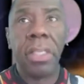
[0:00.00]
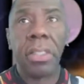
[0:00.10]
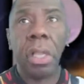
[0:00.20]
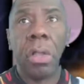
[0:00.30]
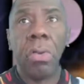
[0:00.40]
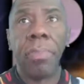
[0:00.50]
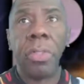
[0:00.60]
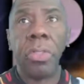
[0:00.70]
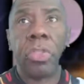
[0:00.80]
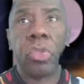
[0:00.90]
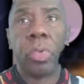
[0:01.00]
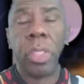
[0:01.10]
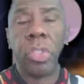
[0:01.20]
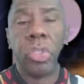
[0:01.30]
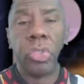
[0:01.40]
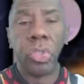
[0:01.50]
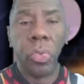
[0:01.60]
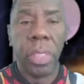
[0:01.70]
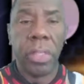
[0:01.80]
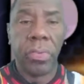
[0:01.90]
years old up until 22,
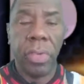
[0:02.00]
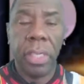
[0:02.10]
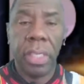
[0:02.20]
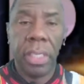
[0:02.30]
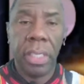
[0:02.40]
23.